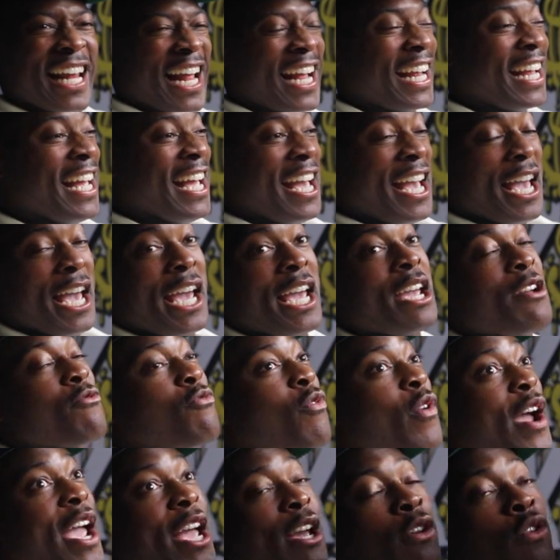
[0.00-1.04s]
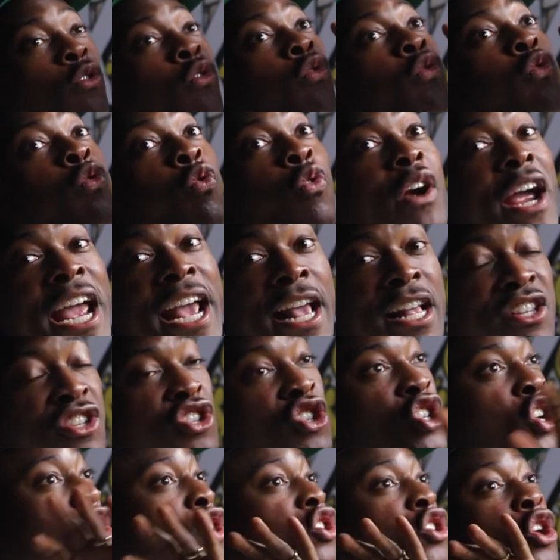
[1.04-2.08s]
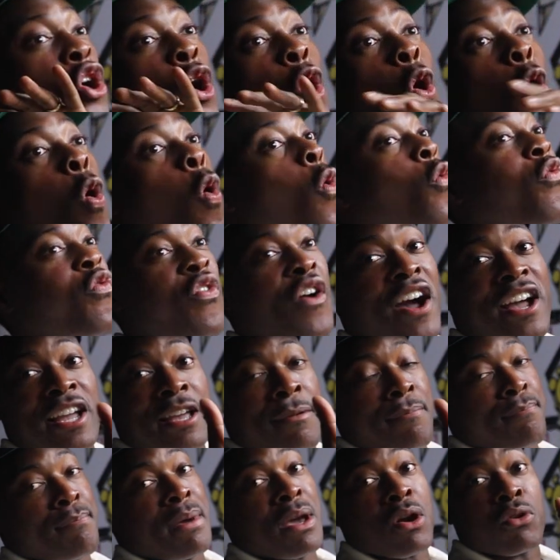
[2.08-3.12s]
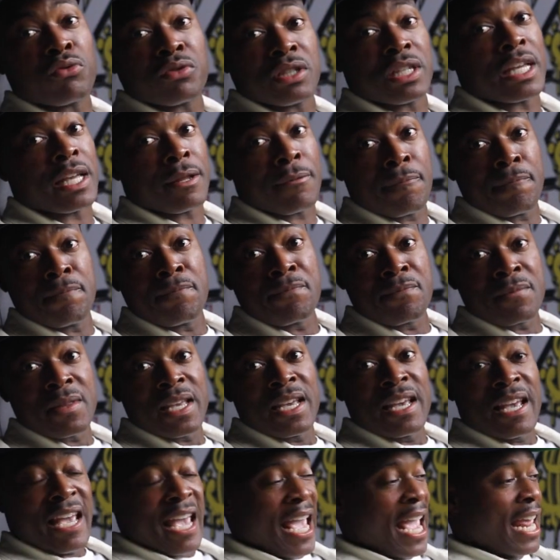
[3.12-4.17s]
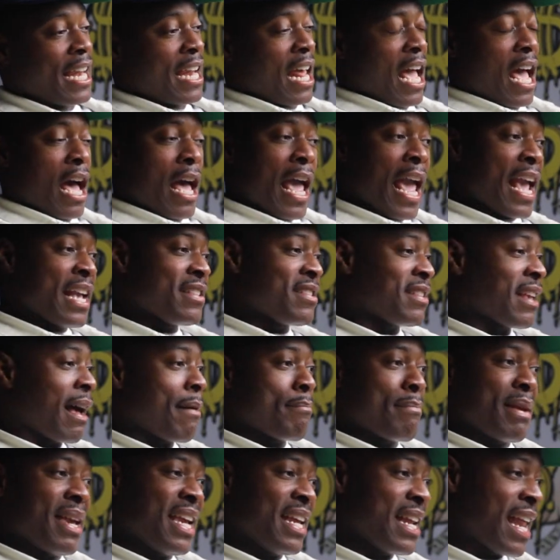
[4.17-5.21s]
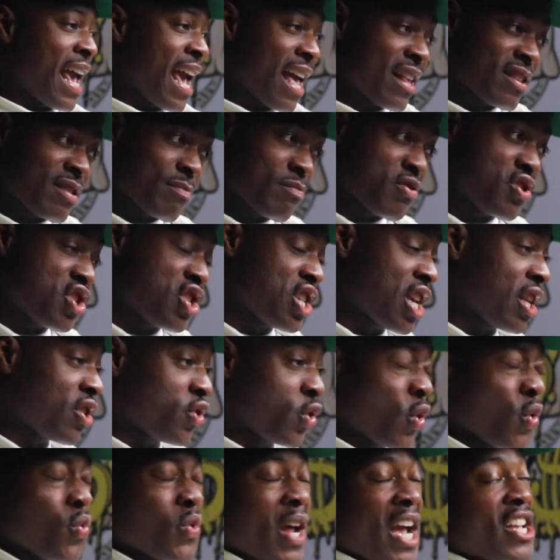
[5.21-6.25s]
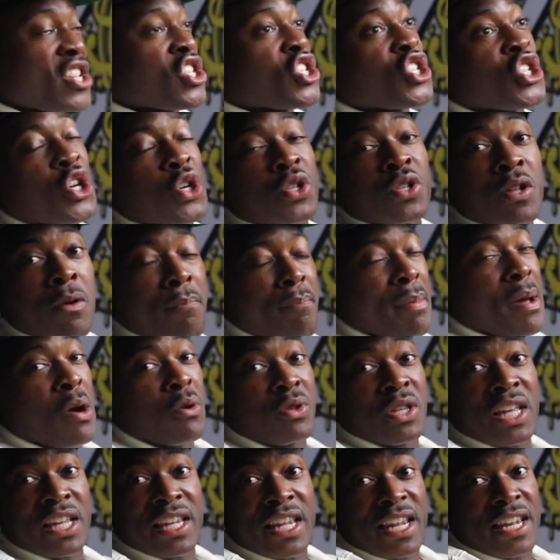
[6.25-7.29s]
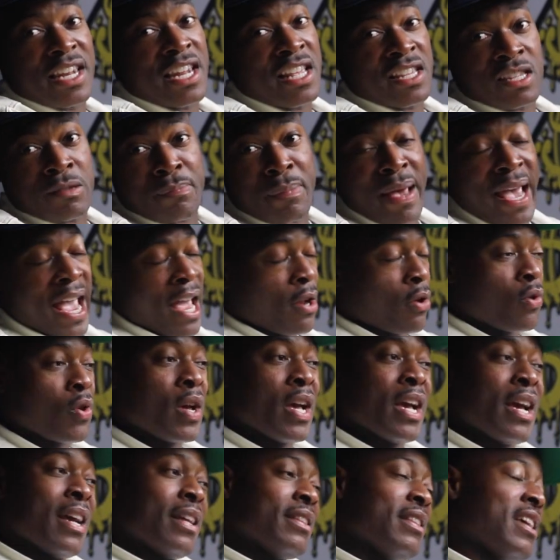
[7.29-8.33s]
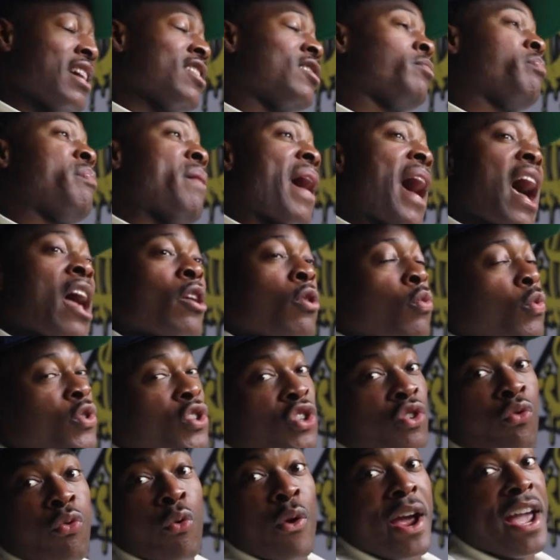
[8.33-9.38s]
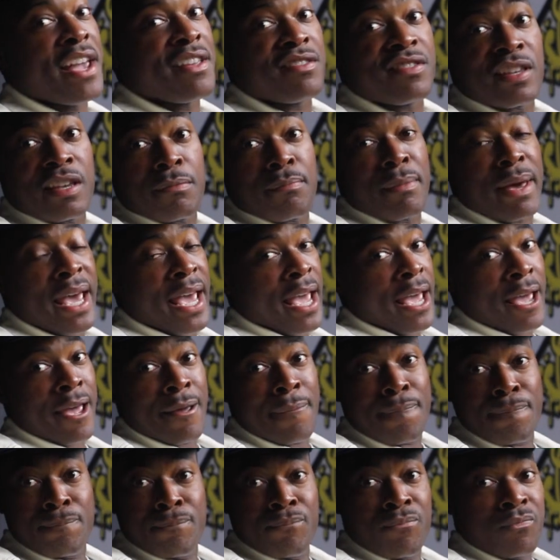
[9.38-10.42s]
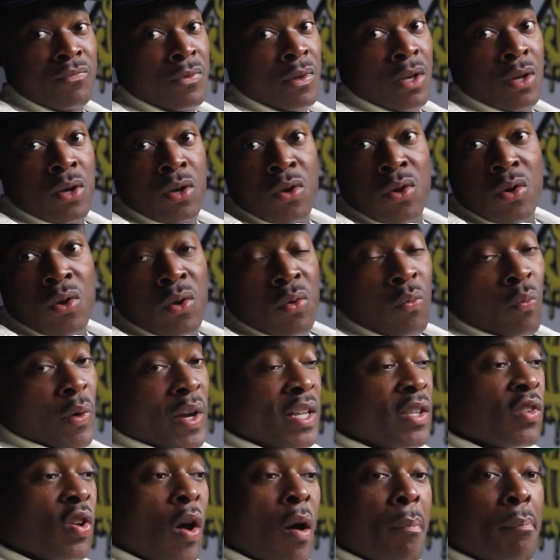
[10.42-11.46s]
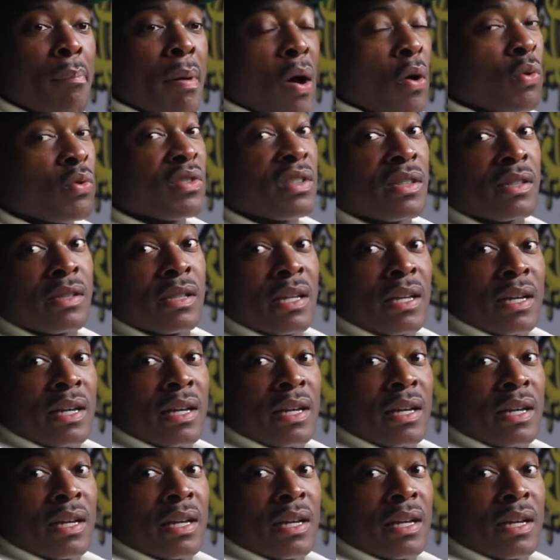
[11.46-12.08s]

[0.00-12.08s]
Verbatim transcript: Like, he went great and shook the whole fucking building. And Ace Amin had some shit too that shook the building in this battle. This battle was crazy, man. We talking about